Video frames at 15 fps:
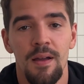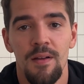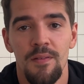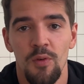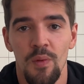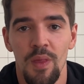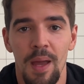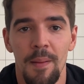
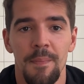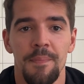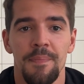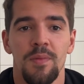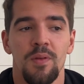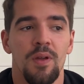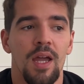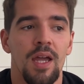for them,
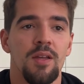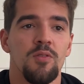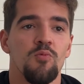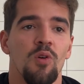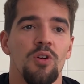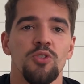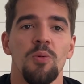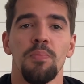okay?
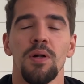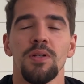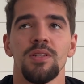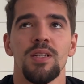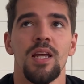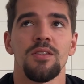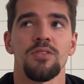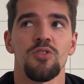Russell Brunson
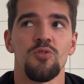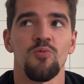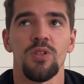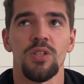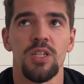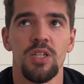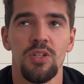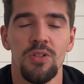has this
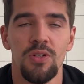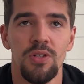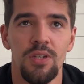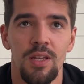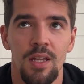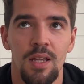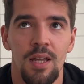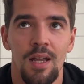really
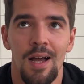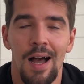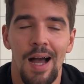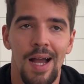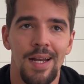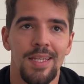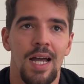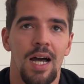good
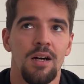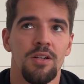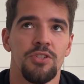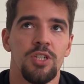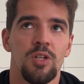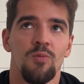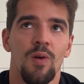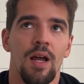
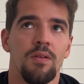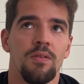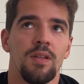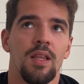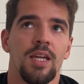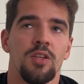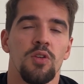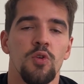ideology around
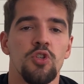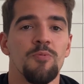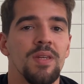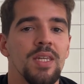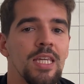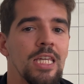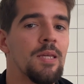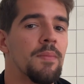like you should be
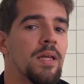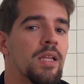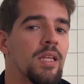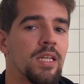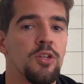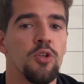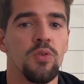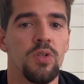
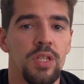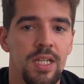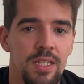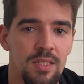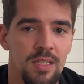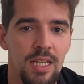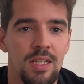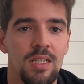emailing your
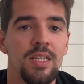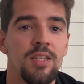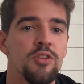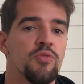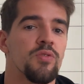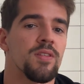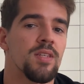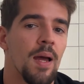list at least
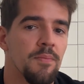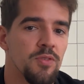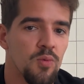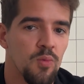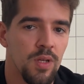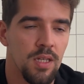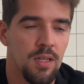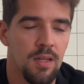3 times a
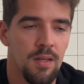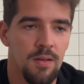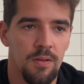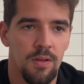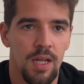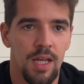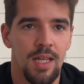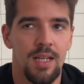week,
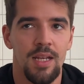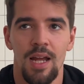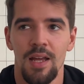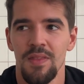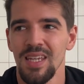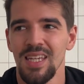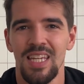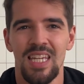okay? And I
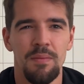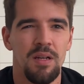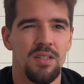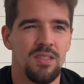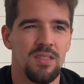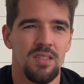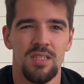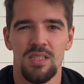think he emails
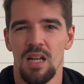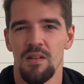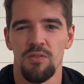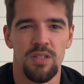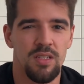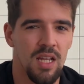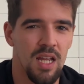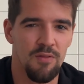his list
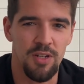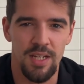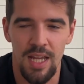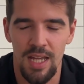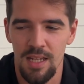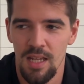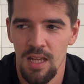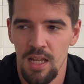every
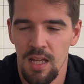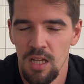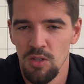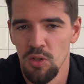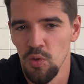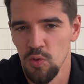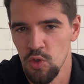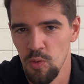day, a
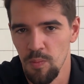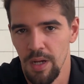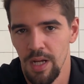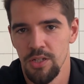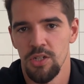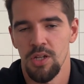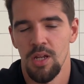little too much,